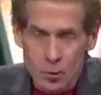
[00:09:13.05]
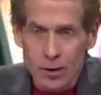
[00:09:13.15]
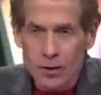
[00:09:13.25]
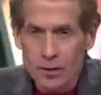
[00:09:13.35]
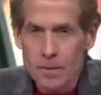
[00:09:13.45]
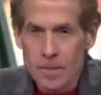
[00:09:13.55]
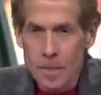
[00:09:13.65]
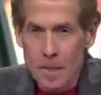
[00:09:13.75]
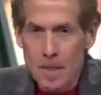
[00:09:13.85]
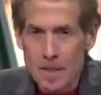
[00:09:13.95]
After
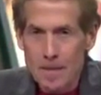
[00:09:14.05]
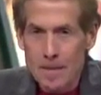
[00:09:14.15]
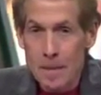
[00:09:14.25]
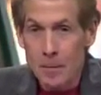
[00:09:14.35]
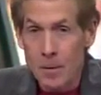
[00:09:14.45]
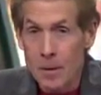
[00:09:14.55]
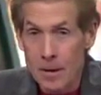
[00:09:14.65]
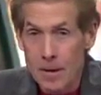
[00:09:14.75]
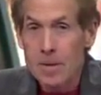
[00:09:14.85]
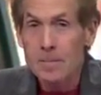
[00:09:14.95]
dancing, Skip. After